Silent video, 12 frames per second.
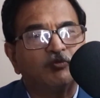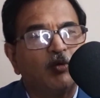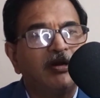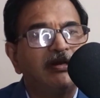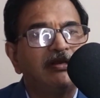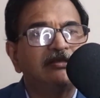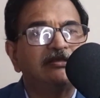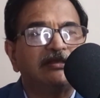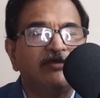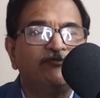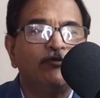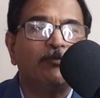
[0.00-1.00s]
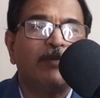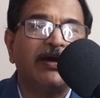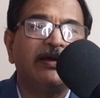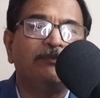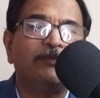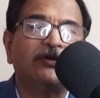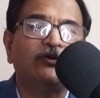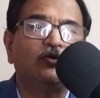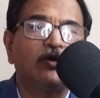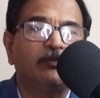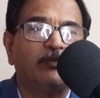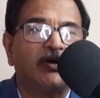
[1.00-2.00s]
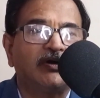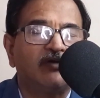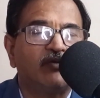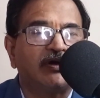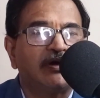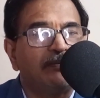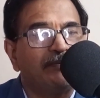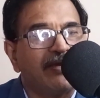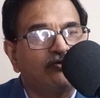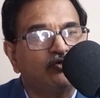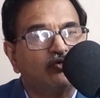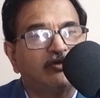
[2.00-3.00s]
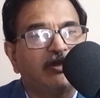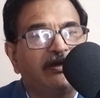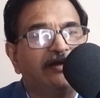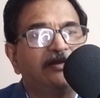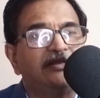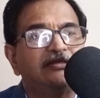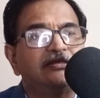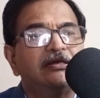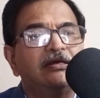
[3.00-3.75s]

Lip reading: One is, if you buy a particular bottled water, make sure that it is